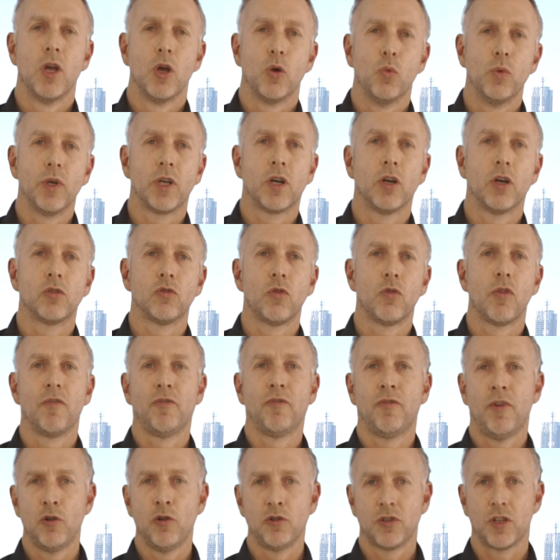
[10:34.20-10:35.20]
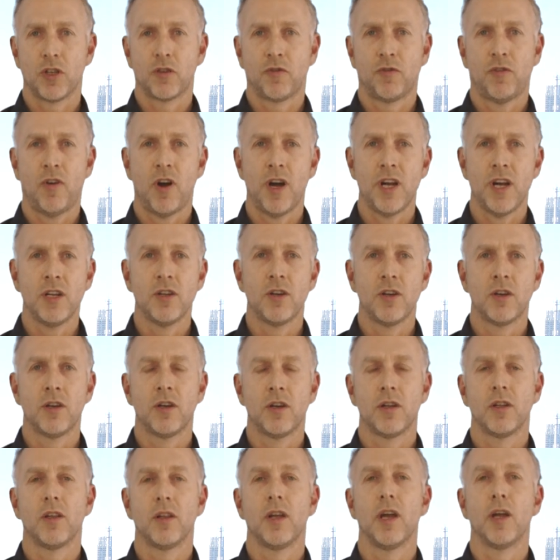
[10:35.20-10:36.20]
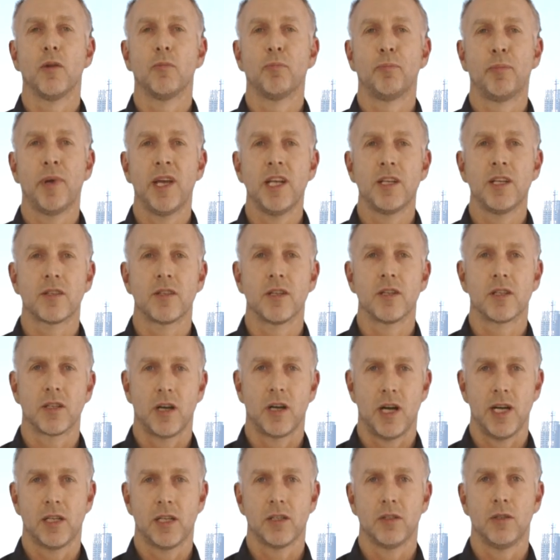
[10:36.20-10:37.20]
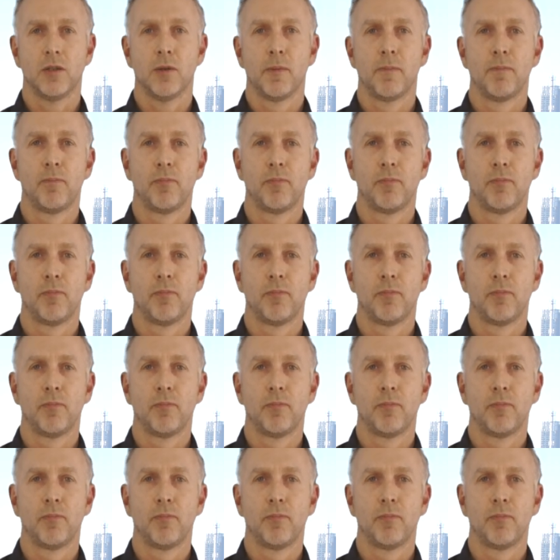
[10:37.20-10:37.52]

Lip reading: We go to the Fontist Finder and paste the title.